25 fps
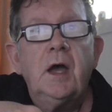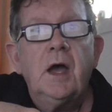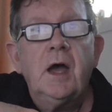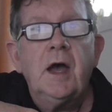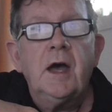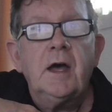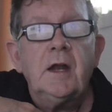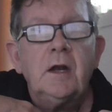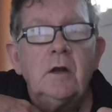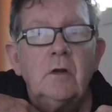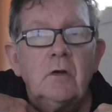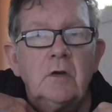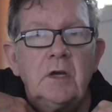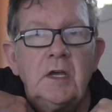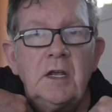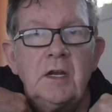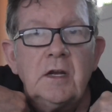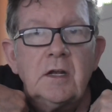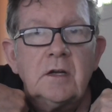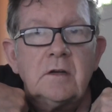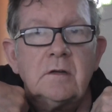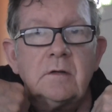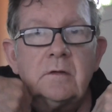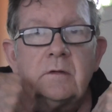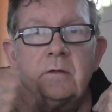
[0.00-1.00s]
and looking
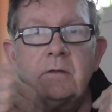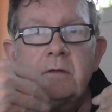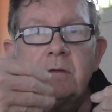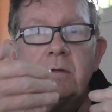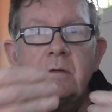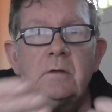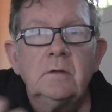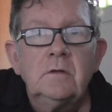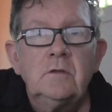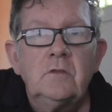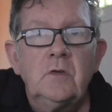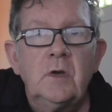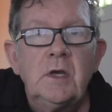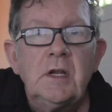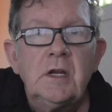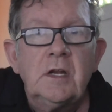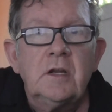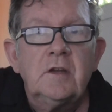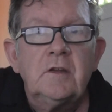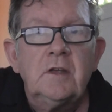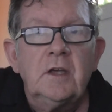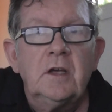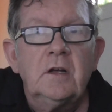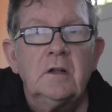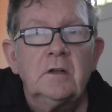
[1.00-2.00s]
at doing a
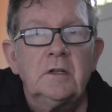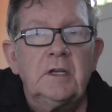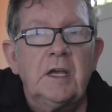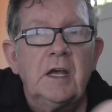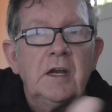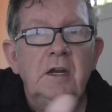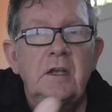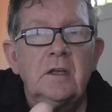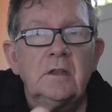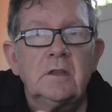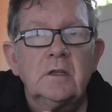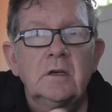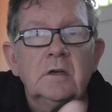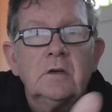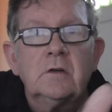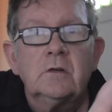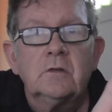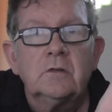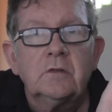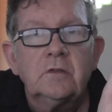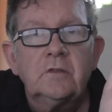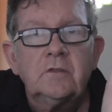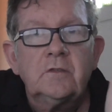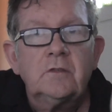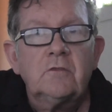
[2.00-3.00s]
deal, getting it in the
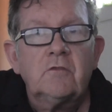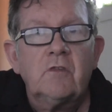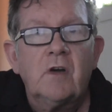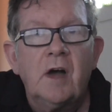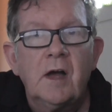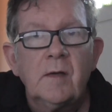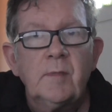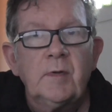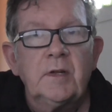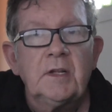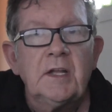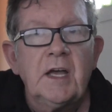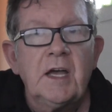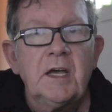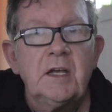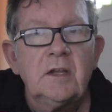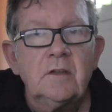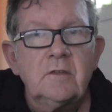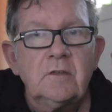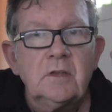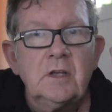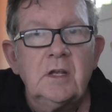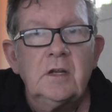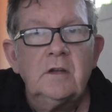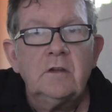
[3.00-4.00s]
courts, tribal
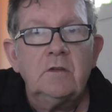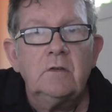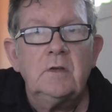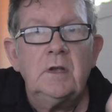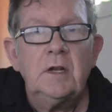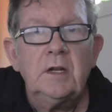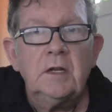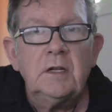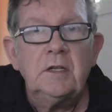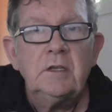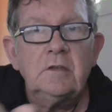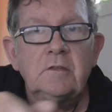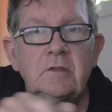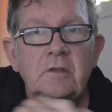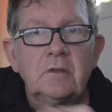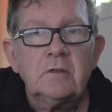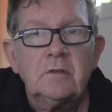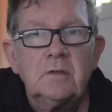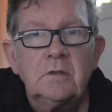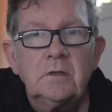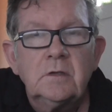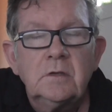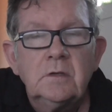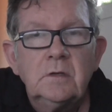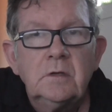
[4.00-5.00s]
lands, and doing
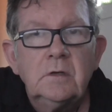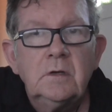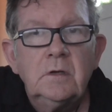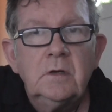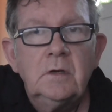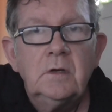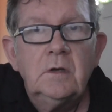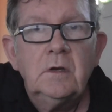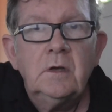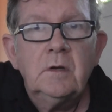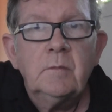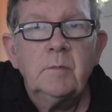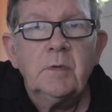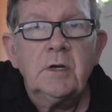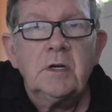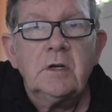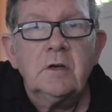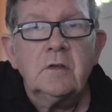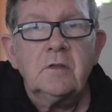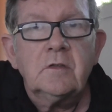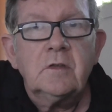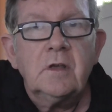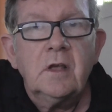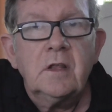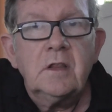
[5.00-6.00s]
leases.
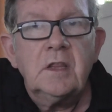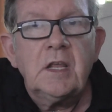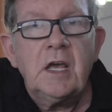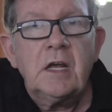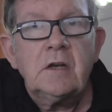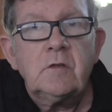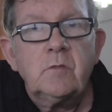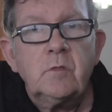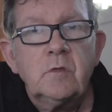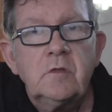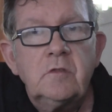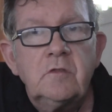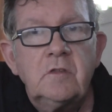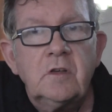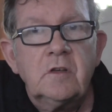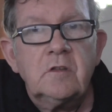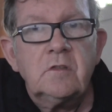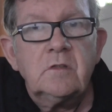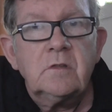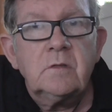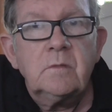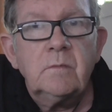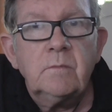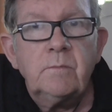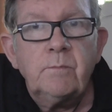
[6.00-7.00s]
Because that would
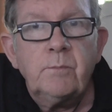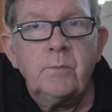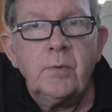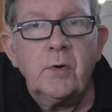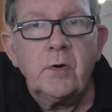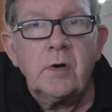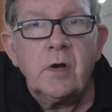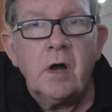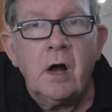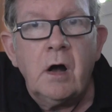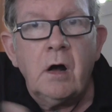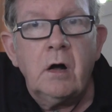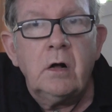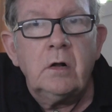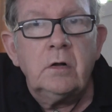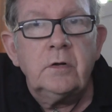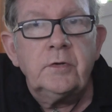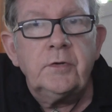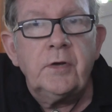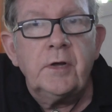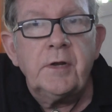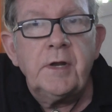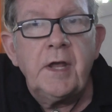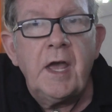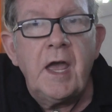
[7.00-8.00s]
just put a hold
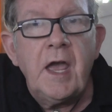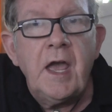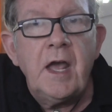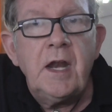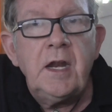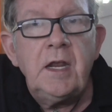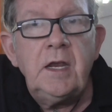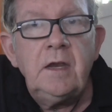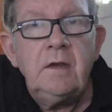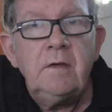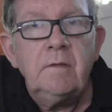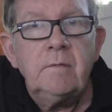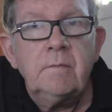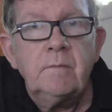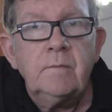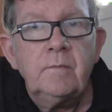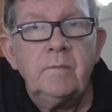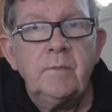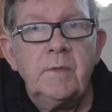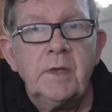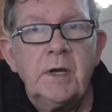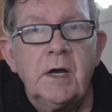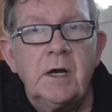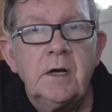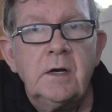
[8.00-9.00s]
on any
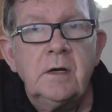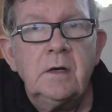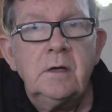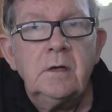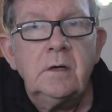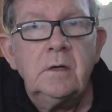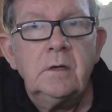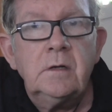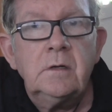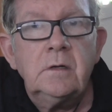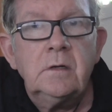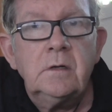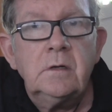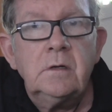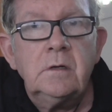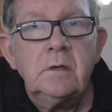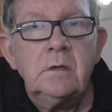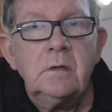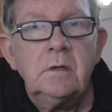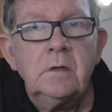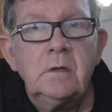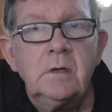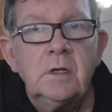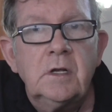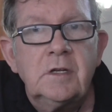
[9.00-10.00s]

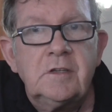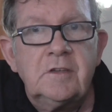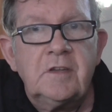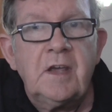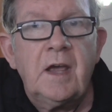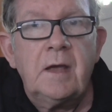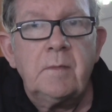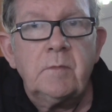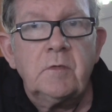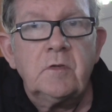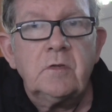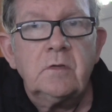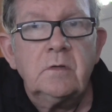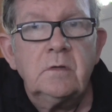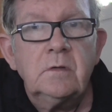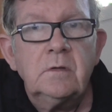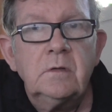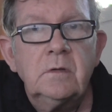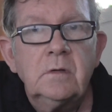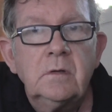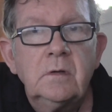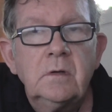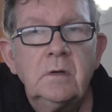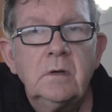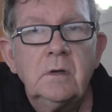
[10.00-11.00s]
attempt
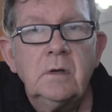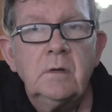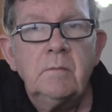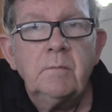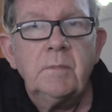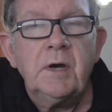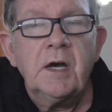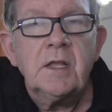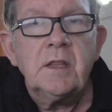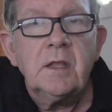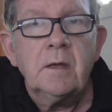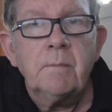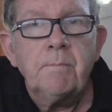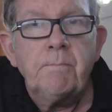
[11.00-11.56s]
by the